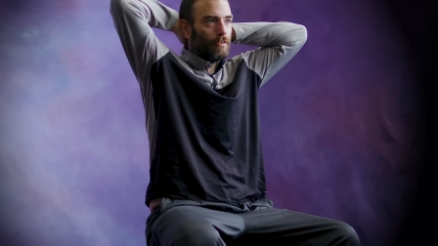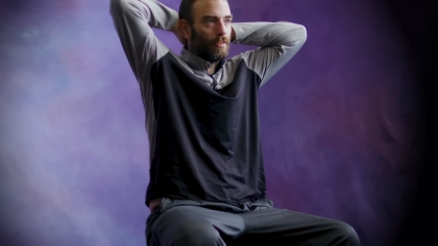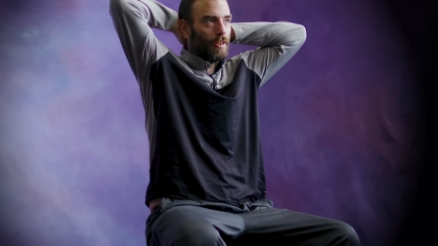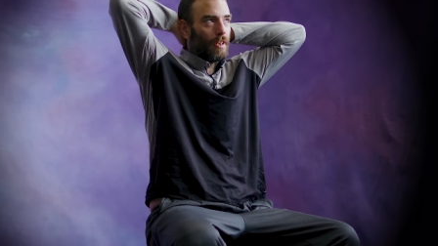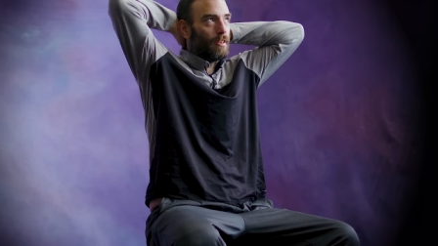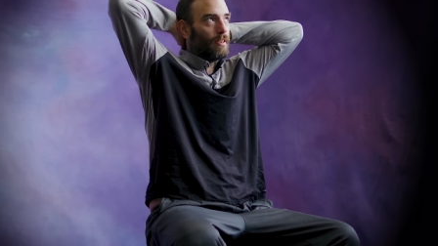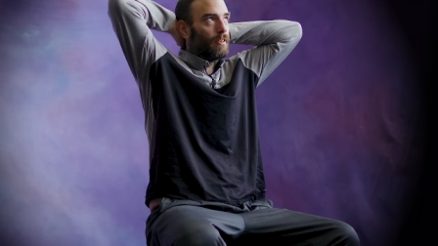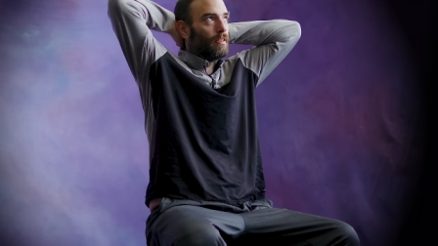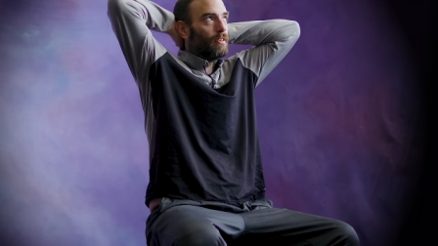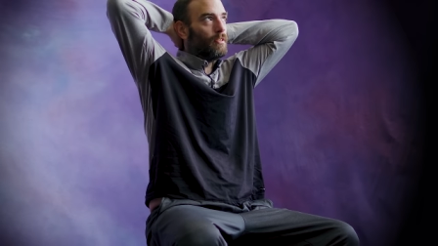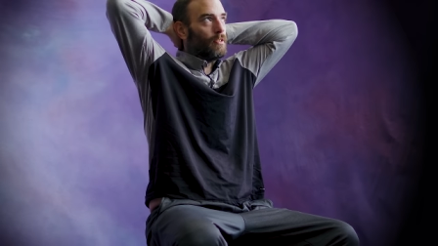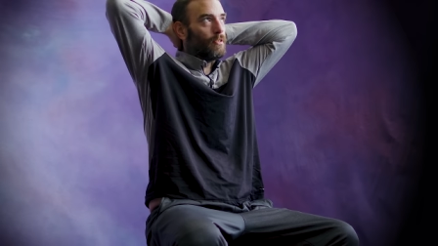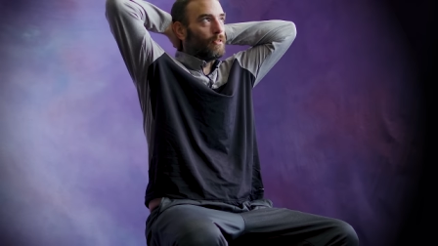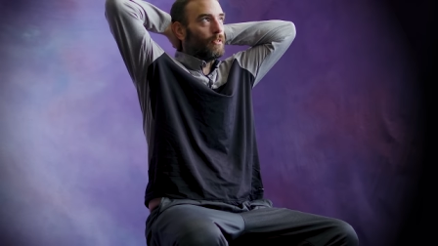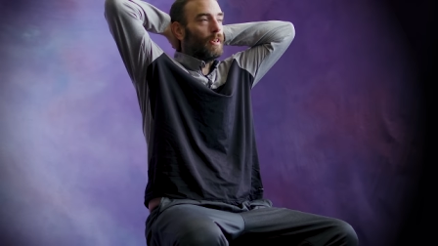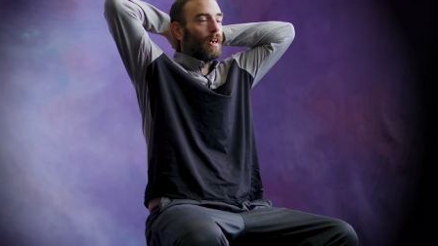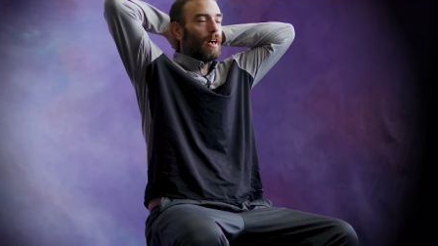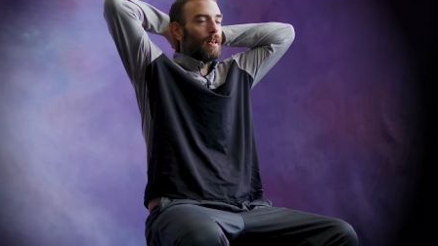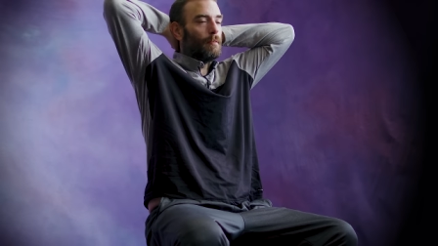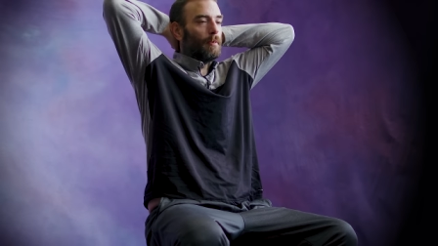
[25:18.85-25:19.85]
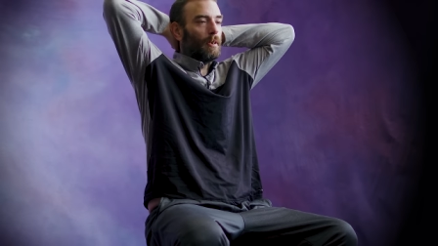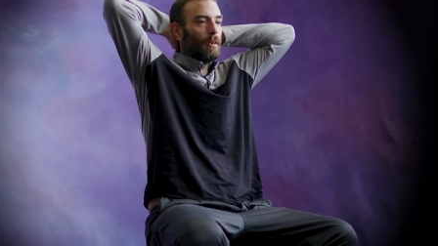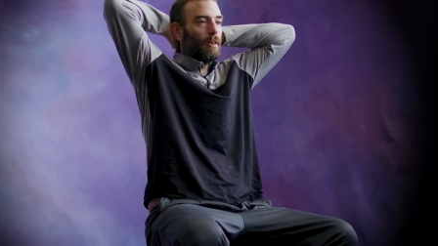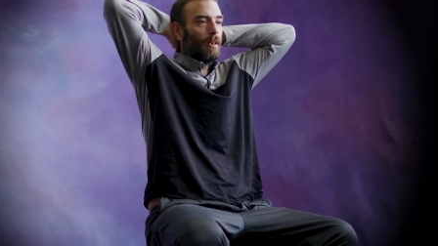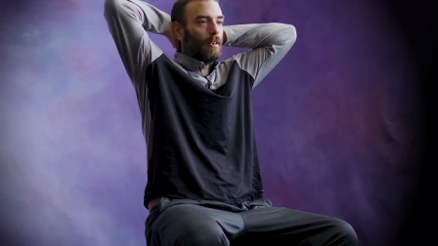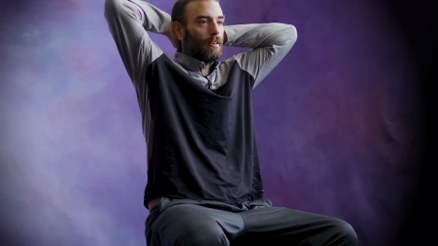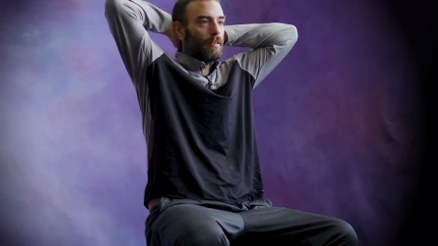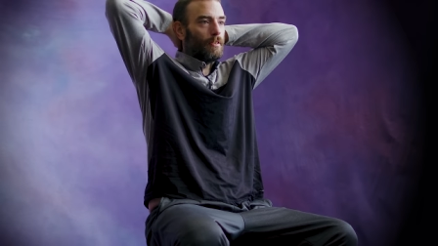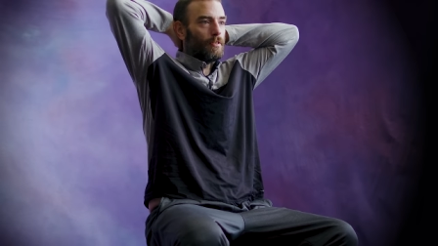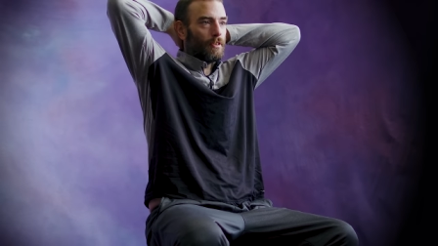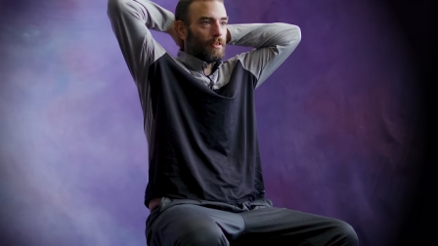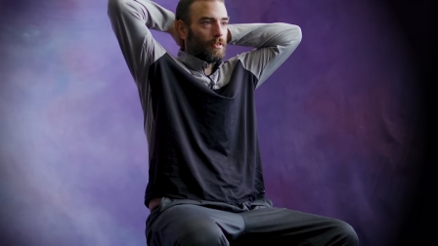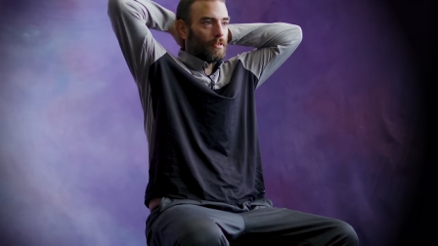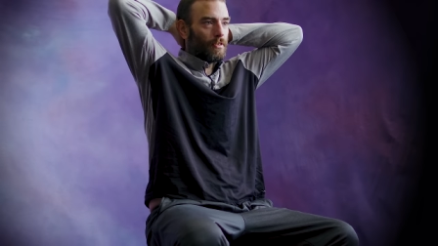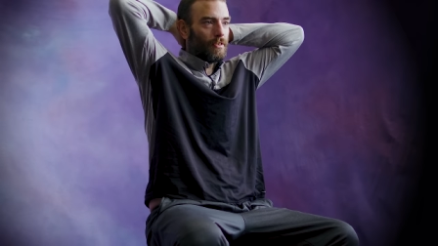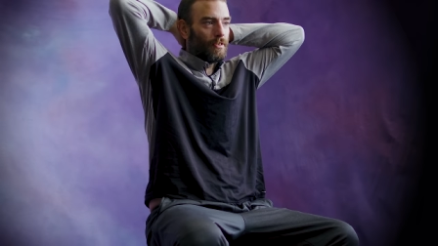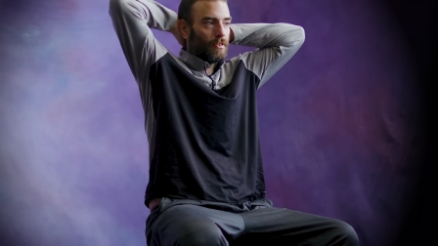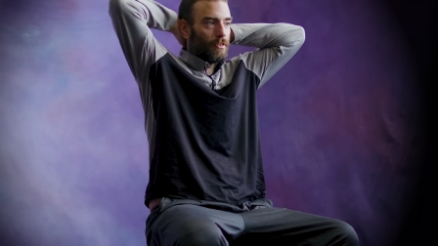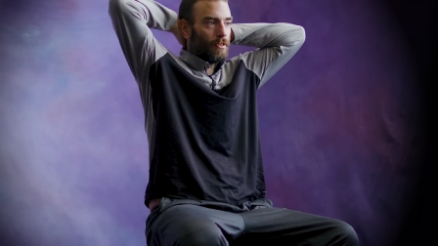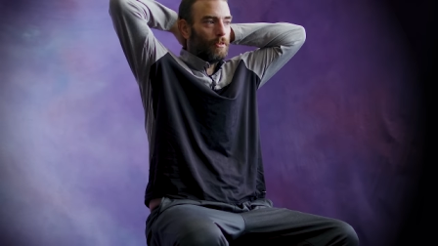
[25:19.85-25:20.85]
that they usually hide behind are
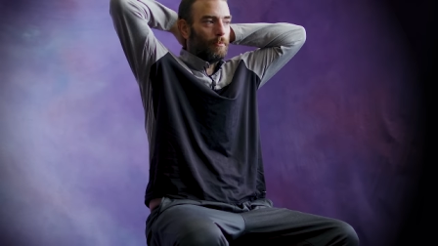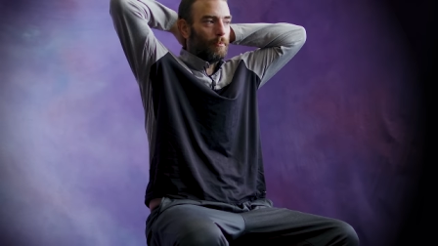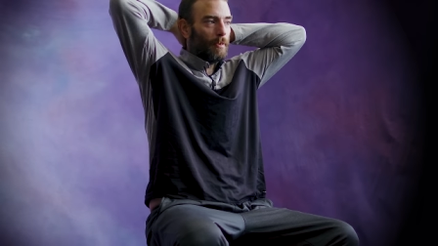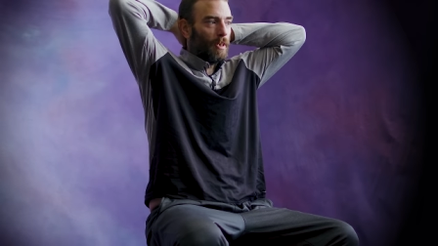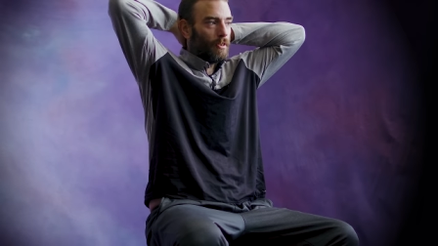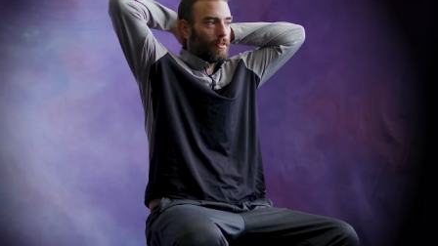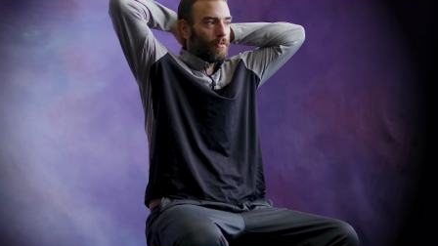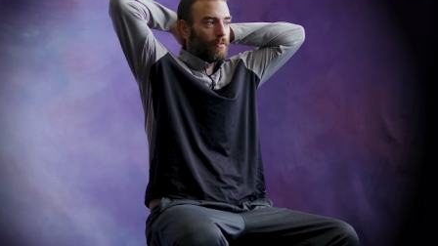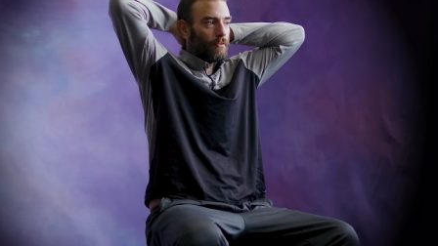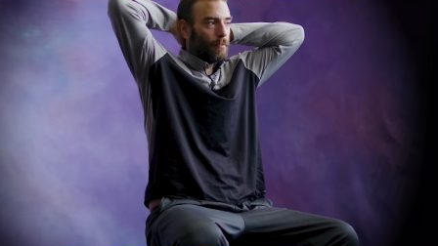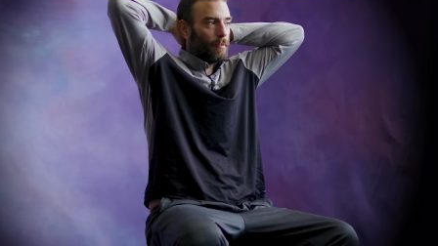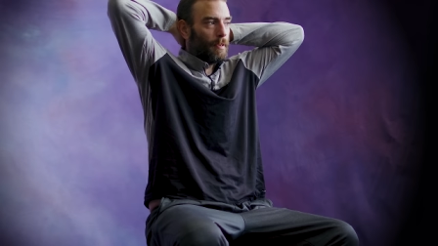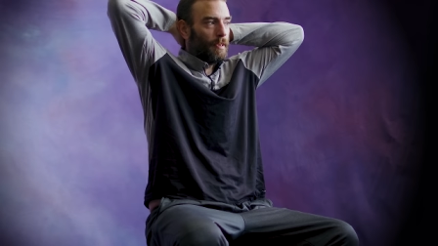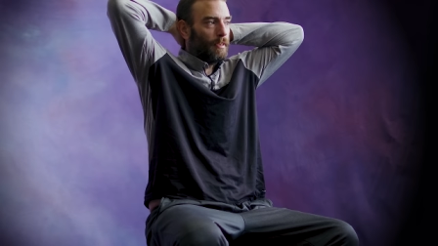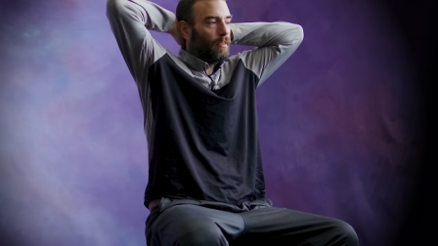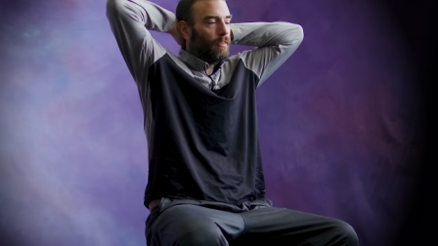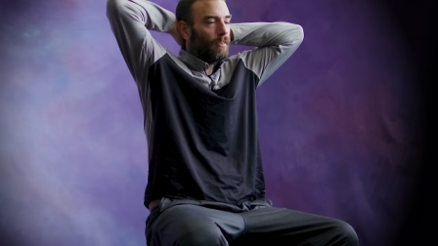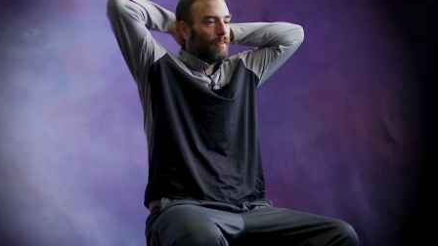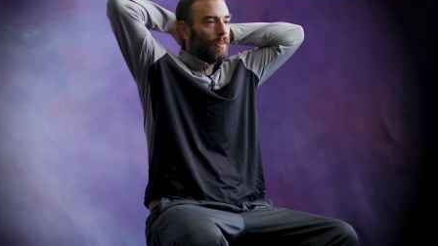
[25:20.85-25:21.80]
just too much for me.